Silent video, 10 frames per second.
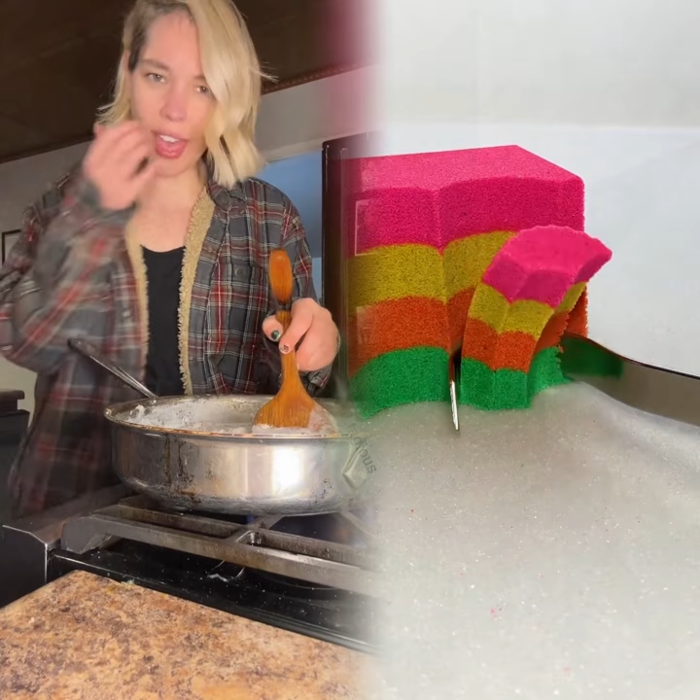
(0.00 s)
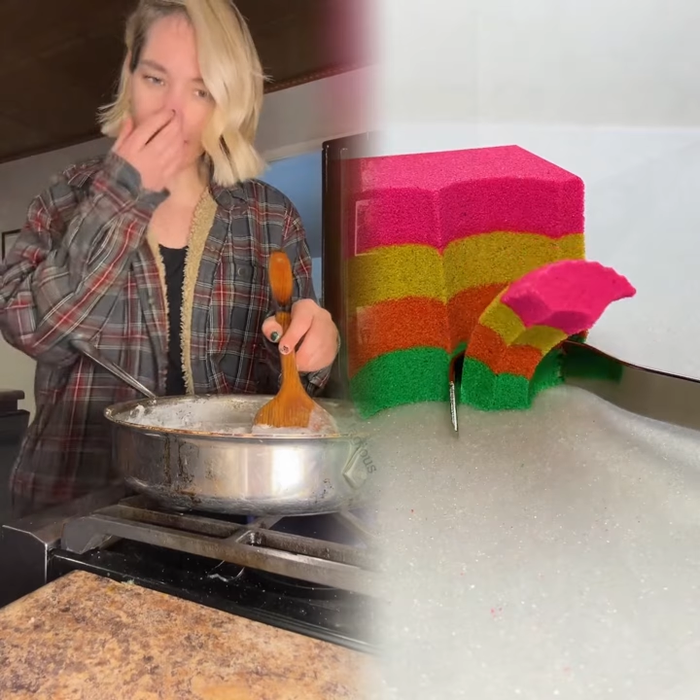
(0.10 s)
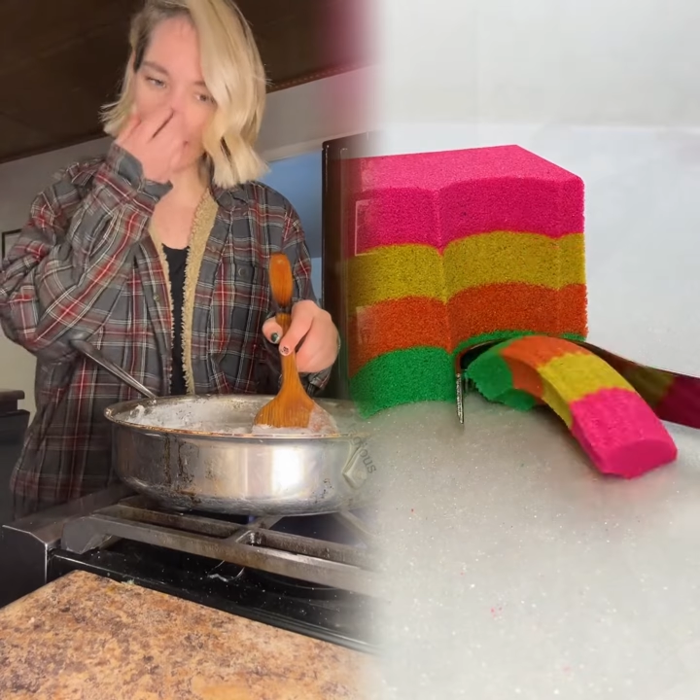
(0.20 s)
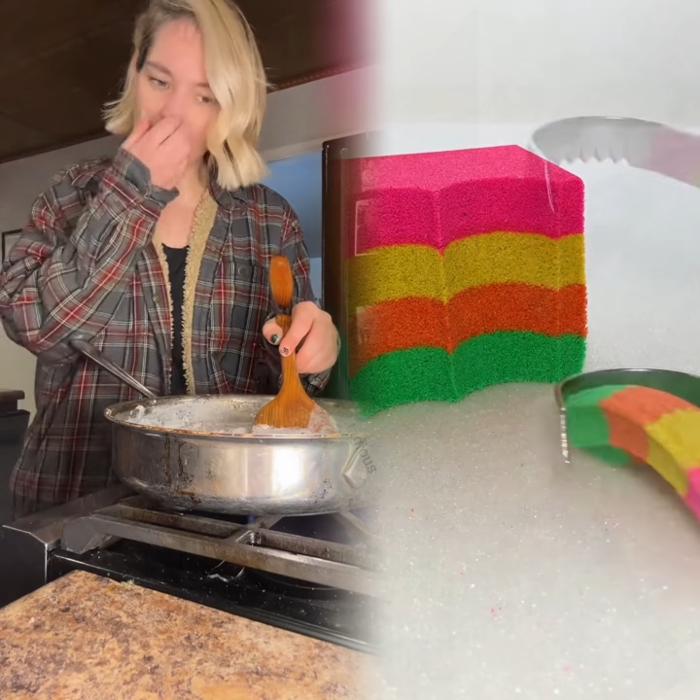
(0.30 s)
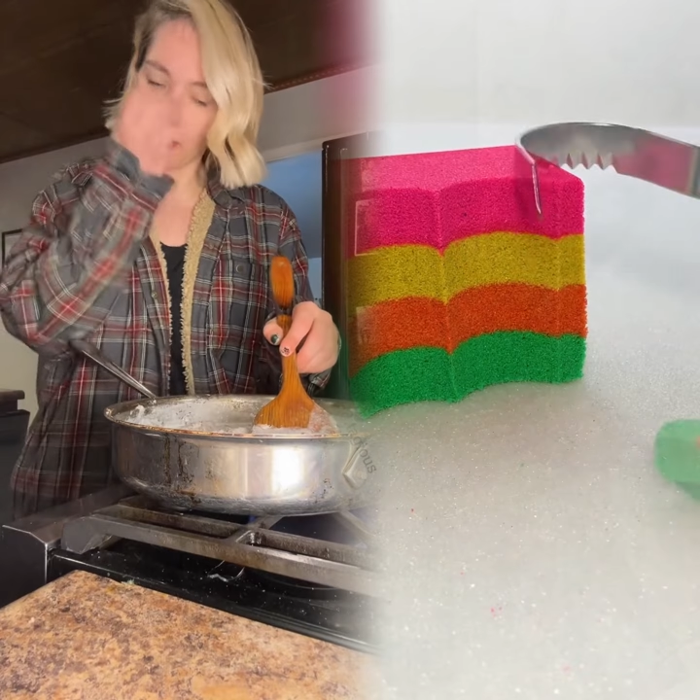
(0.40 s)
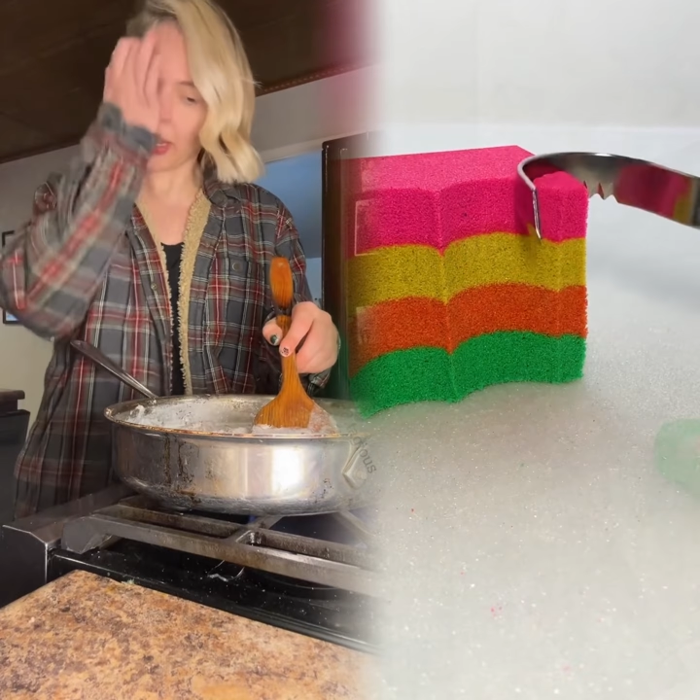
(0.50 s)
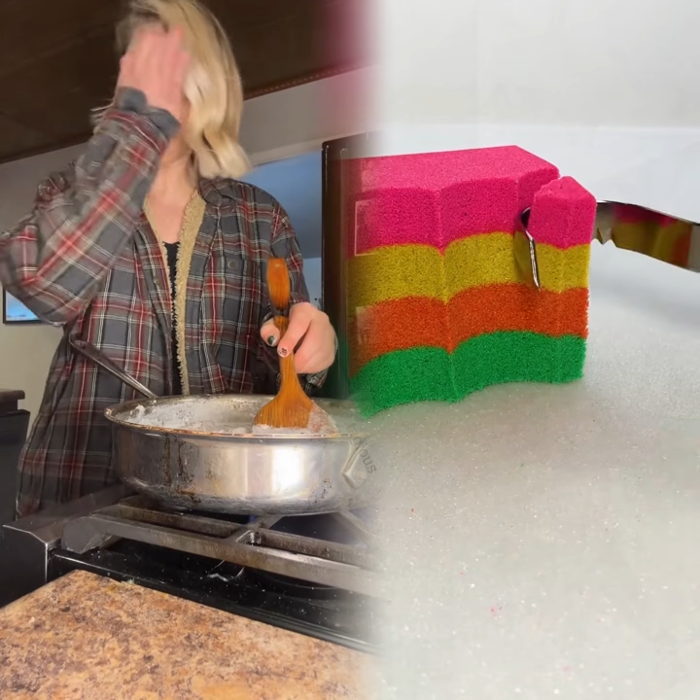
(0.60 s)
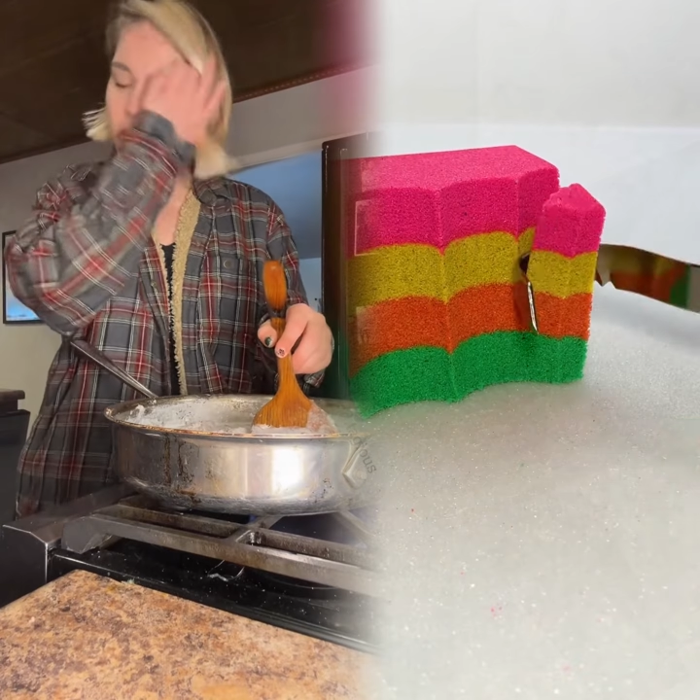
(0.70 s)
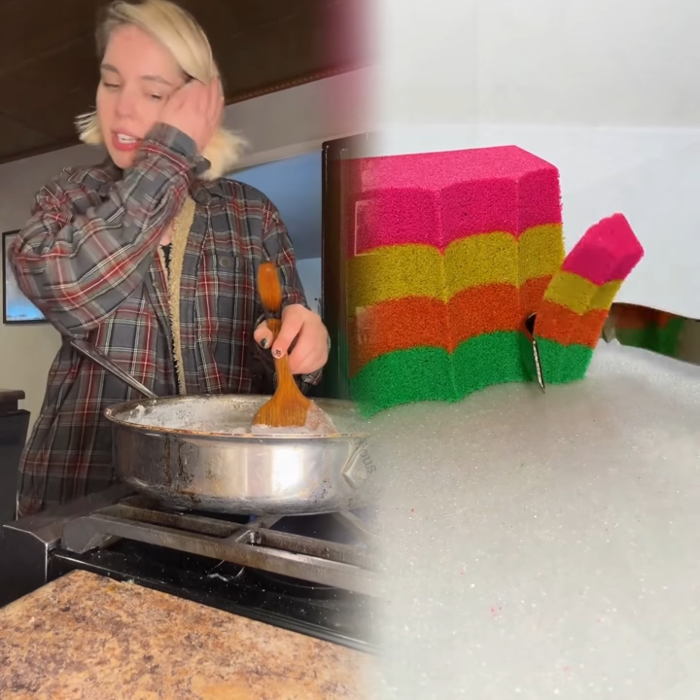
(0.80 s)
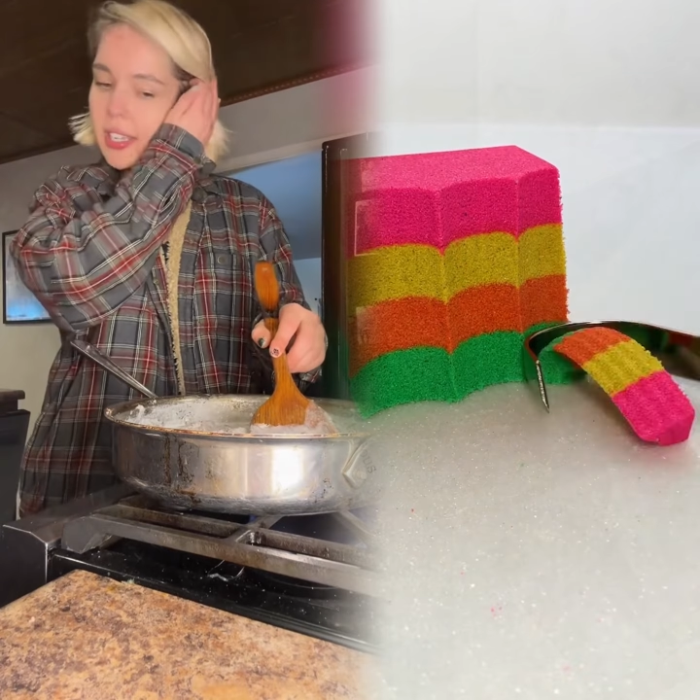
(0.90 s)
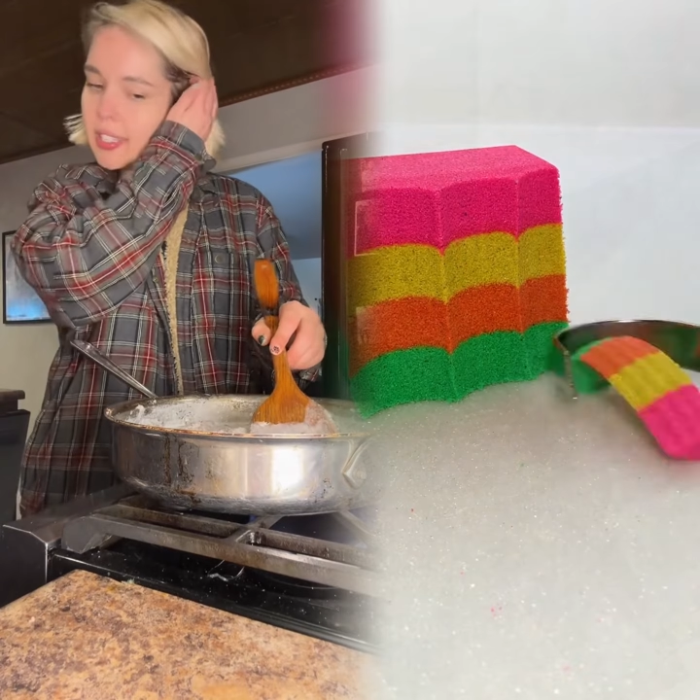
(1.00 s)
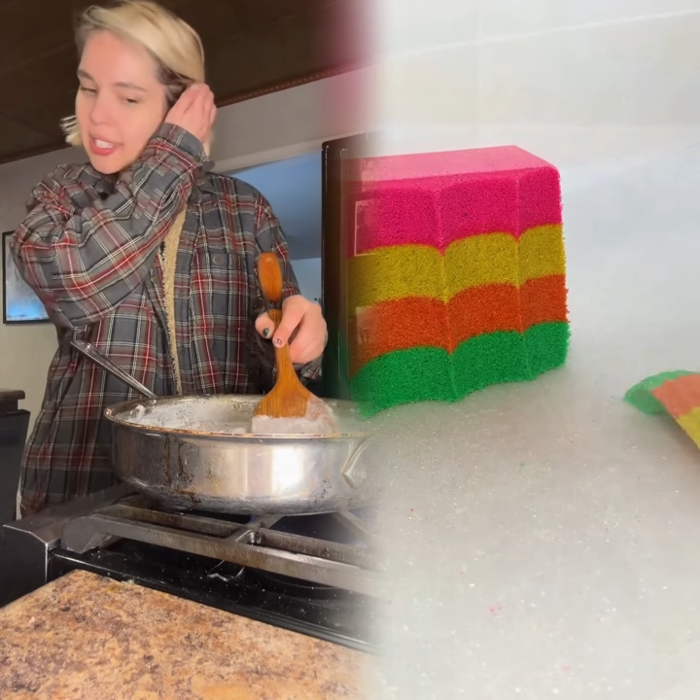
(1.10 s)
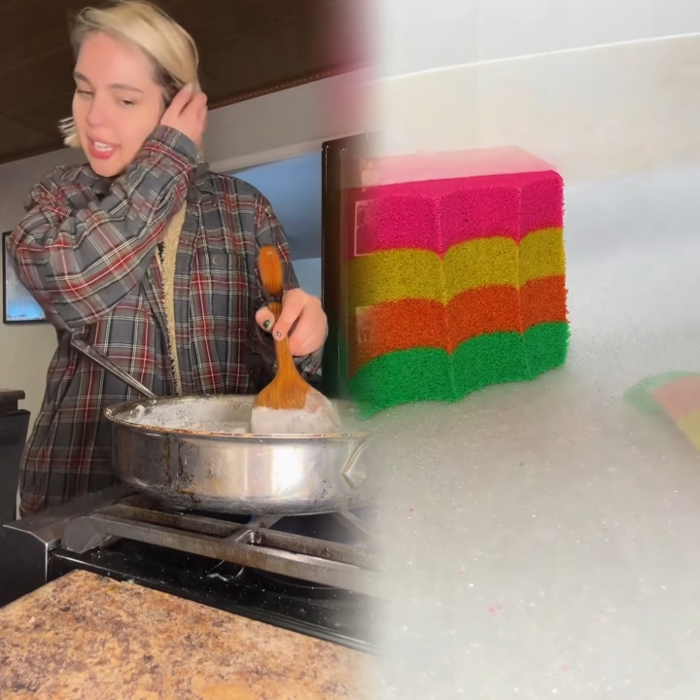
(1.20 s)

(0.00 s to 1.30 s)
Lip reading: this in restaurants,